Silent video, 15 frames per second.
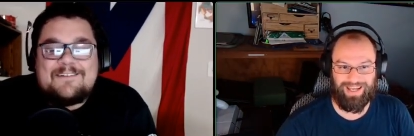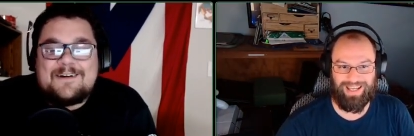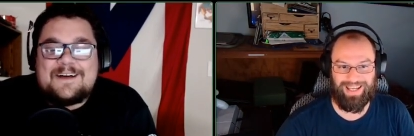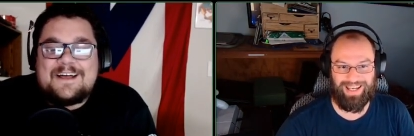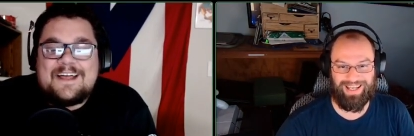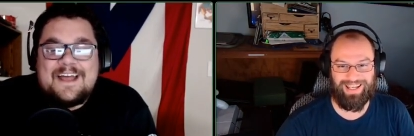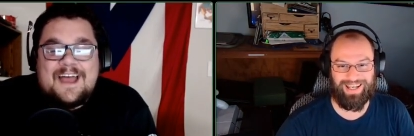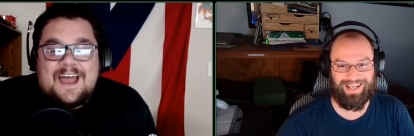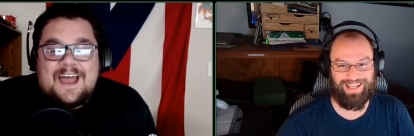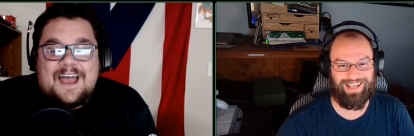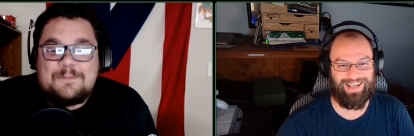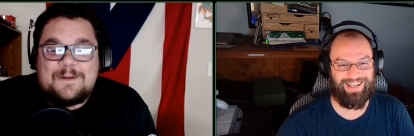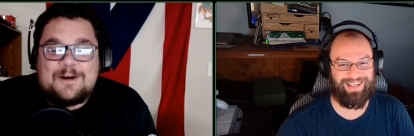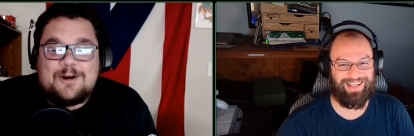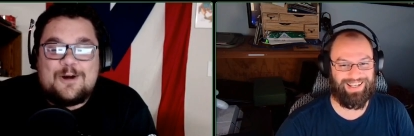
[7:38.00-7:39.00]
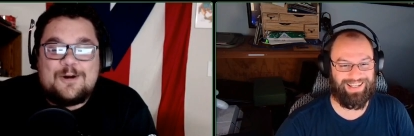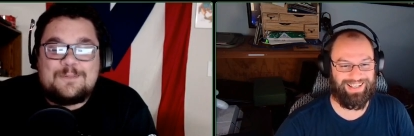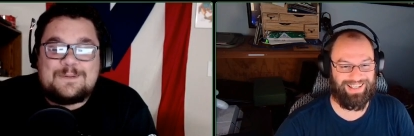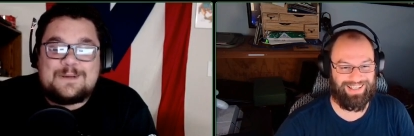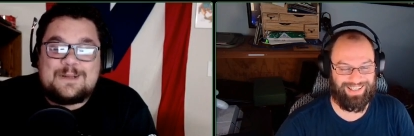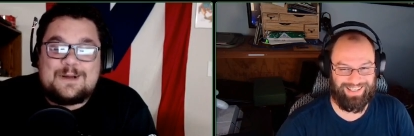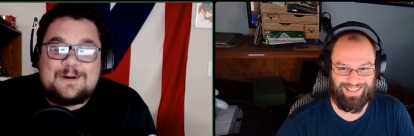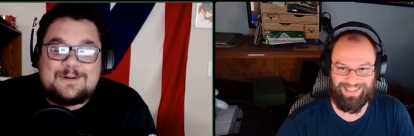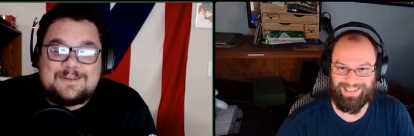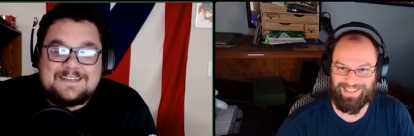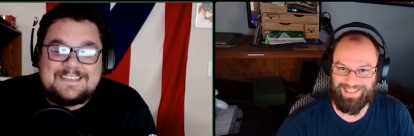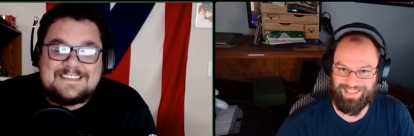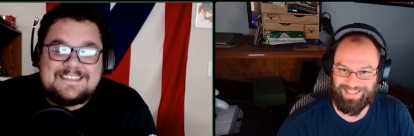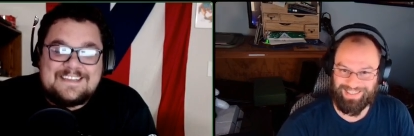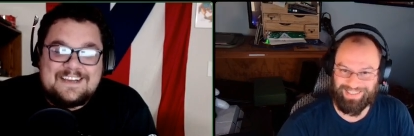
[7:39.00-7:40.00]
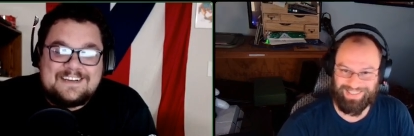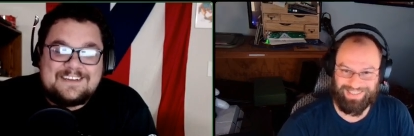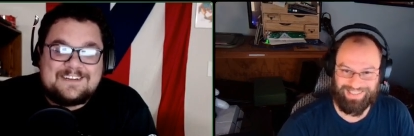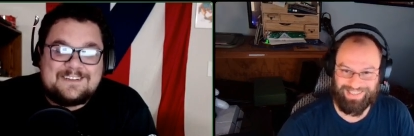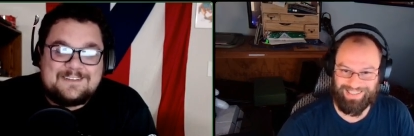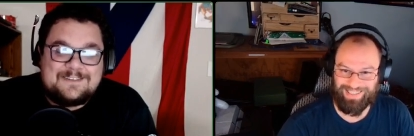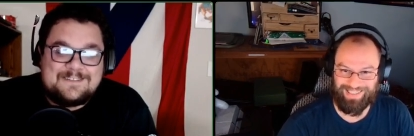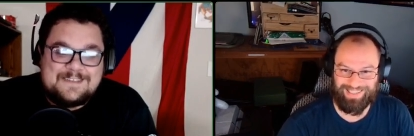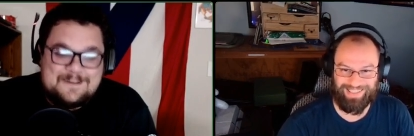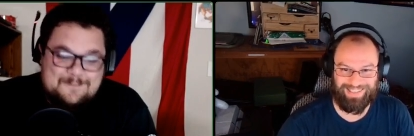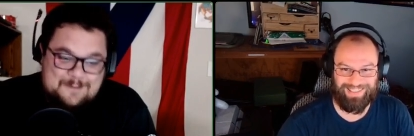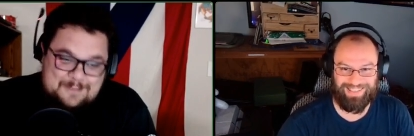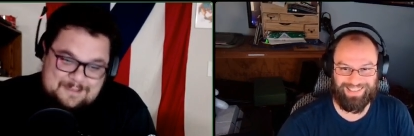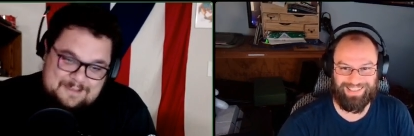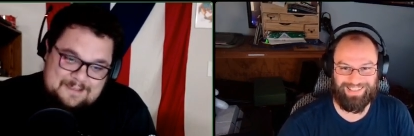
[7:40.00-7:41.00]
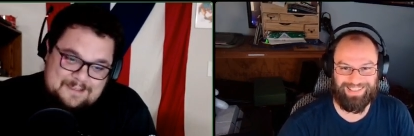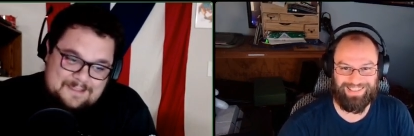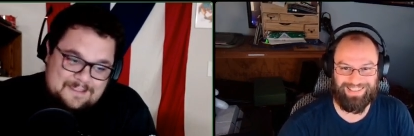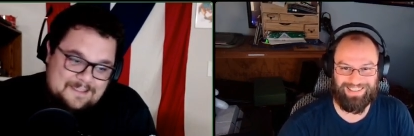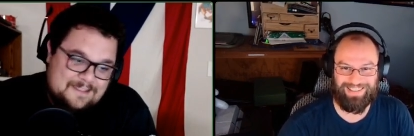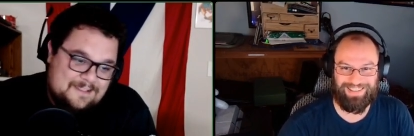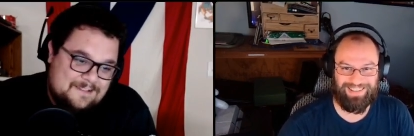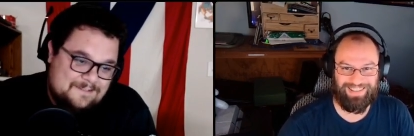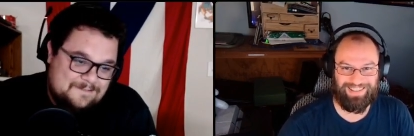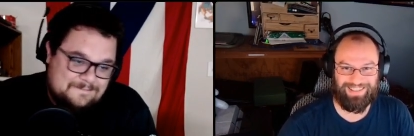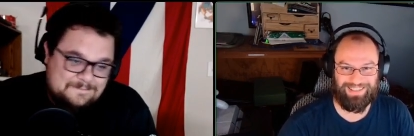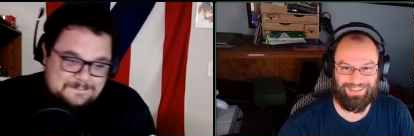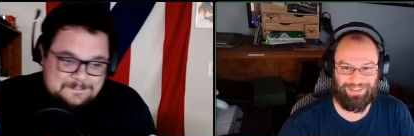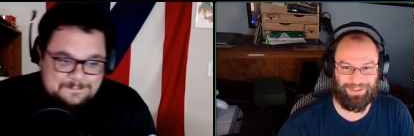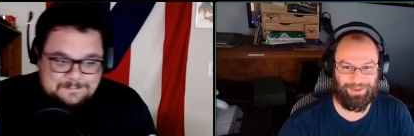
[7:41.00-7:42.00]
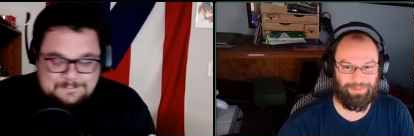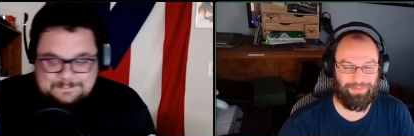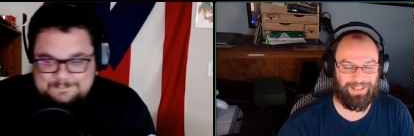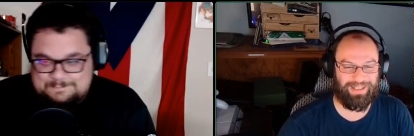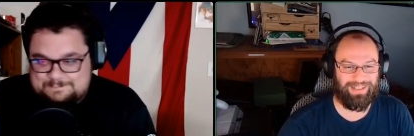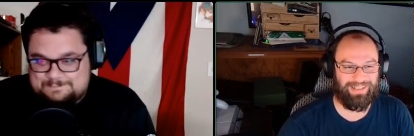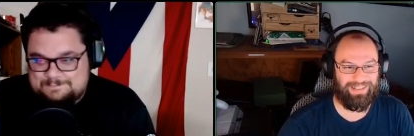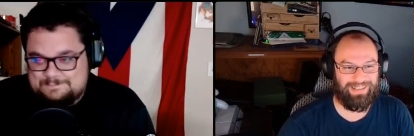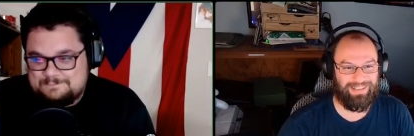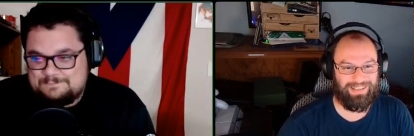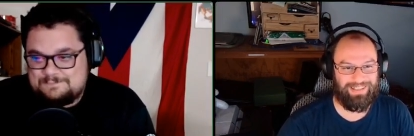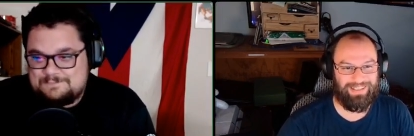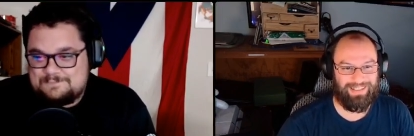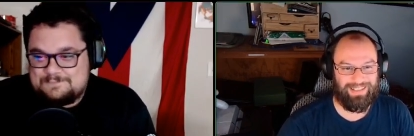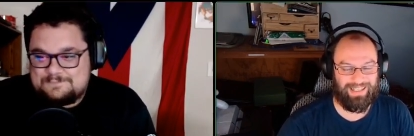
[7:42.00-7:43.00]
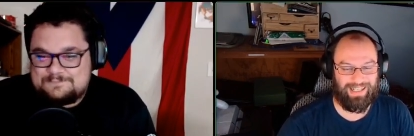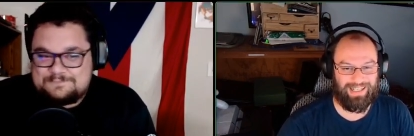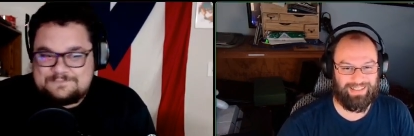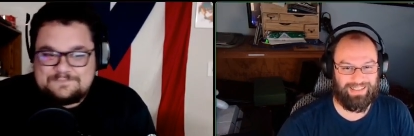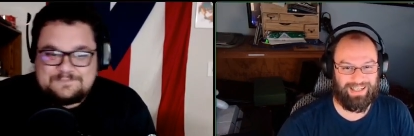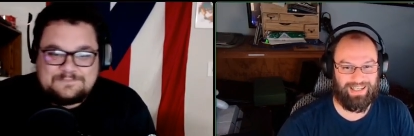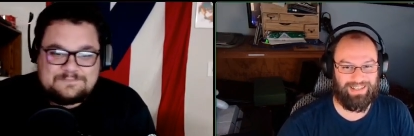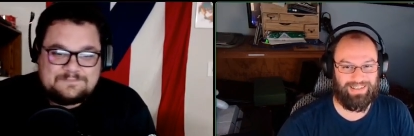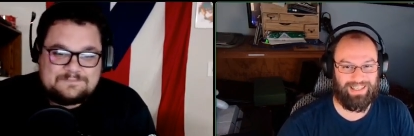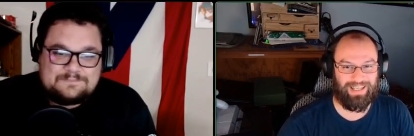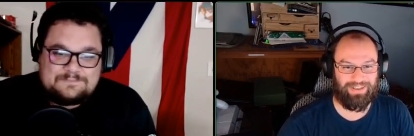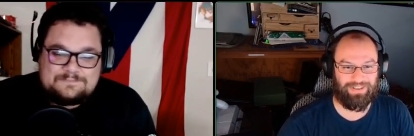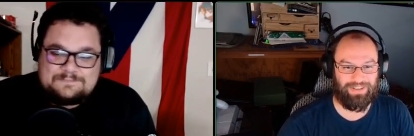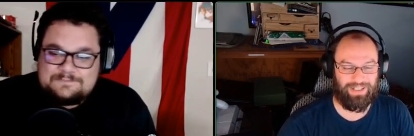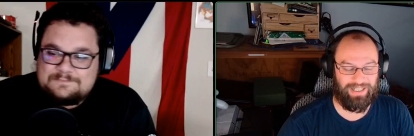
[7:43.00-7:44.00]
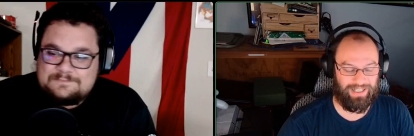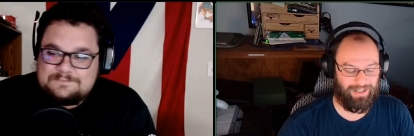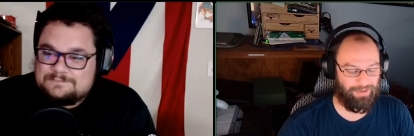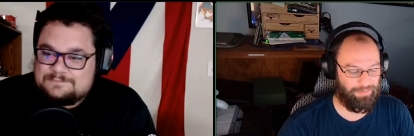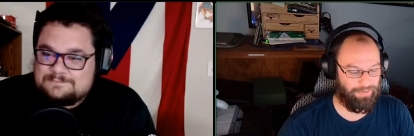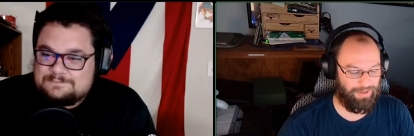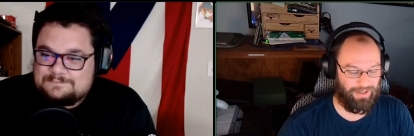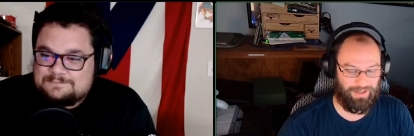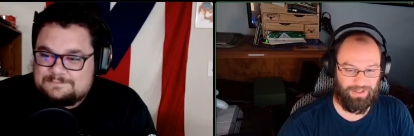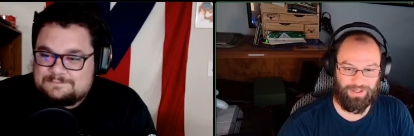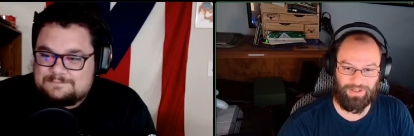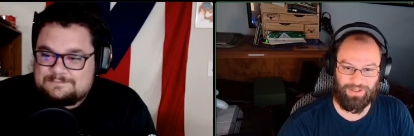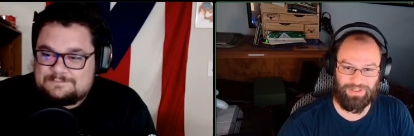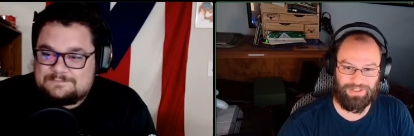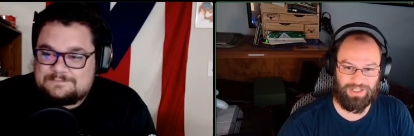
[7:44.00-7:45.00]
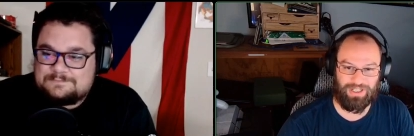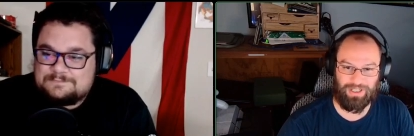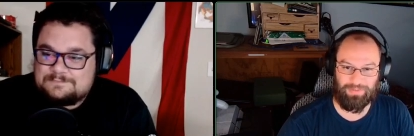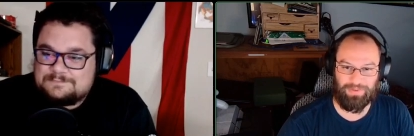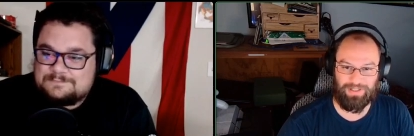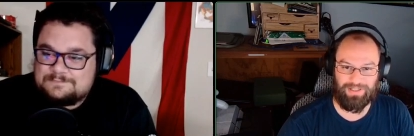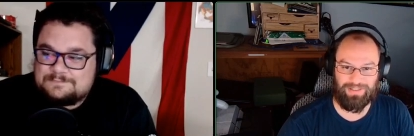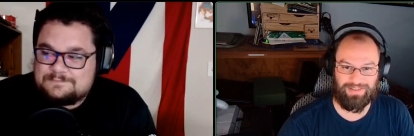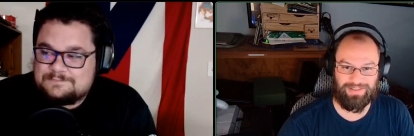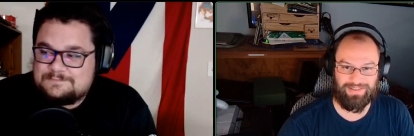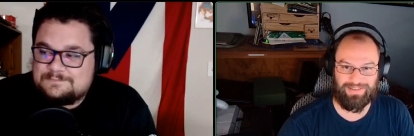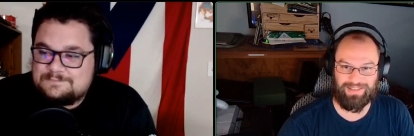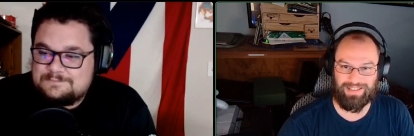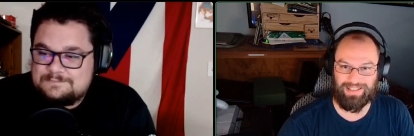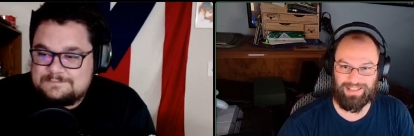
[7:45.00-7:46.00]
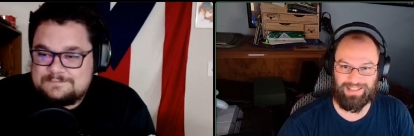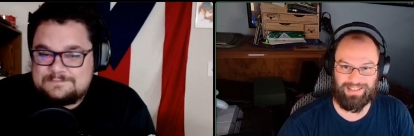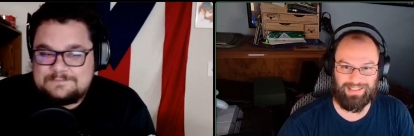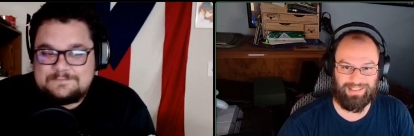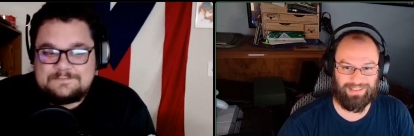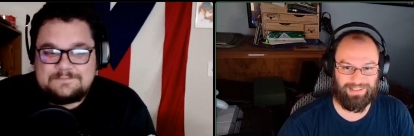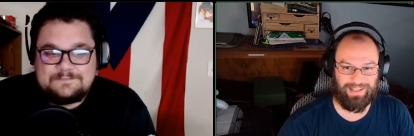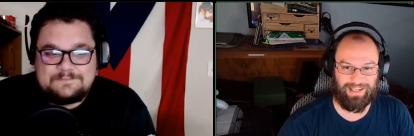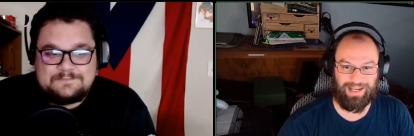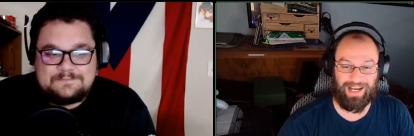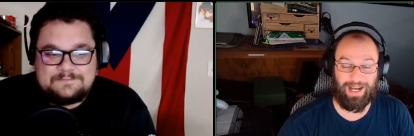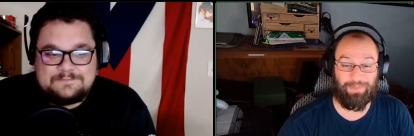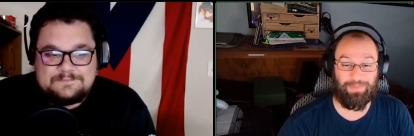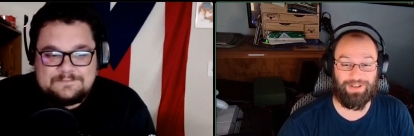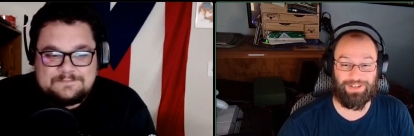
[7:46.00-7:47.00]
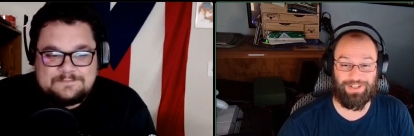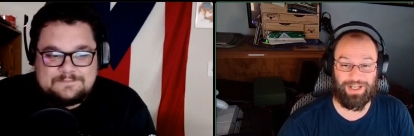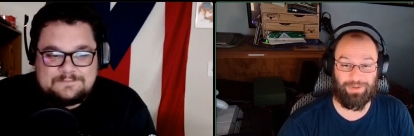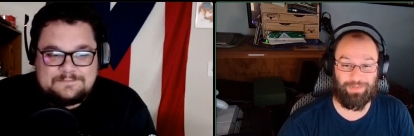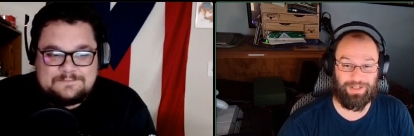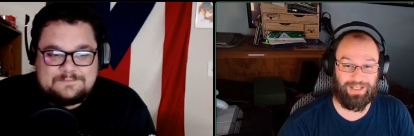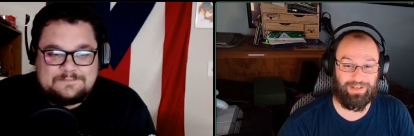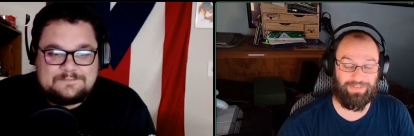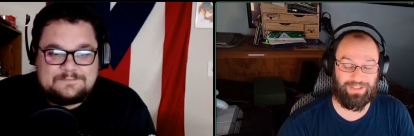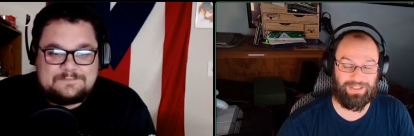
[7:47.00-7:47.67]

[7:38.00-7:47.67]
Speaker 1: well, you better hope you don't, because you're gonna lose everything.
Speaker 2: Oh man, yeah that that'll clean up all your enchantments. Uh, and I'm an enchantment heavy